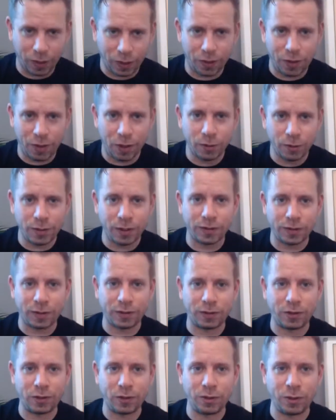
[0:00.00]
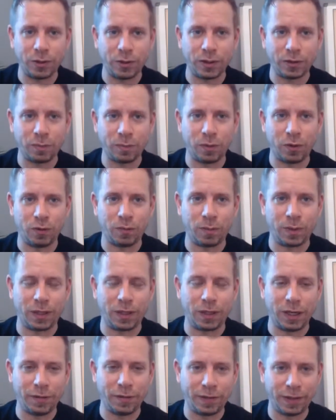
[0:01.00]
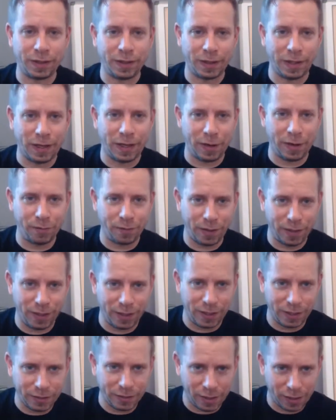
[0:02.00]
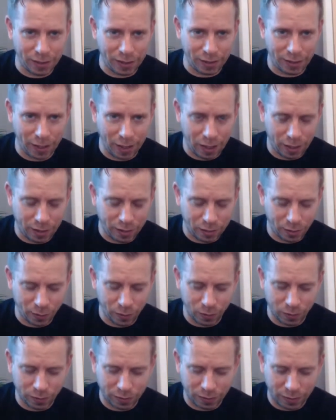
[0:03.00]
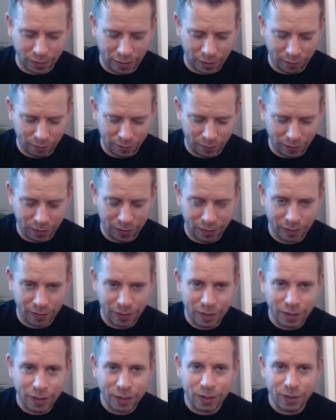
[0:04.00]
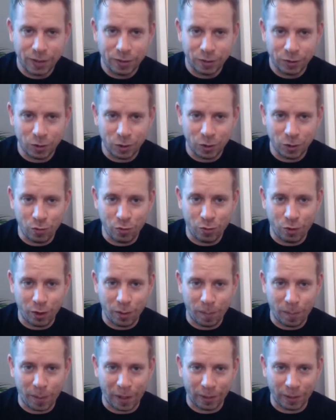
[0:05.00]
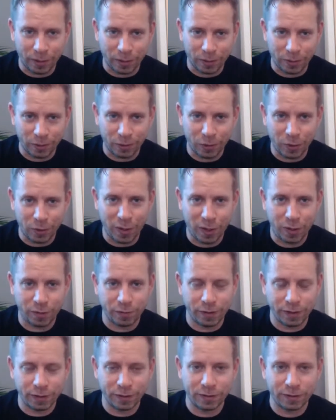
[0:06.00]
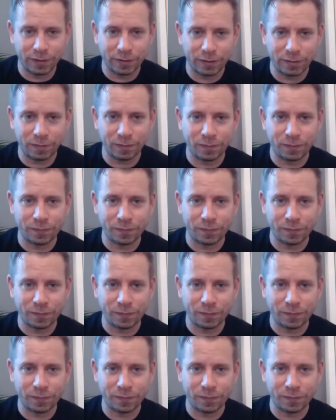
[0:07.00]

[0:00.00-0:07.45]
And notice as you do this movement, lifting the left knee, taking the head towards the left knee, do you rock backwards on your pelvis?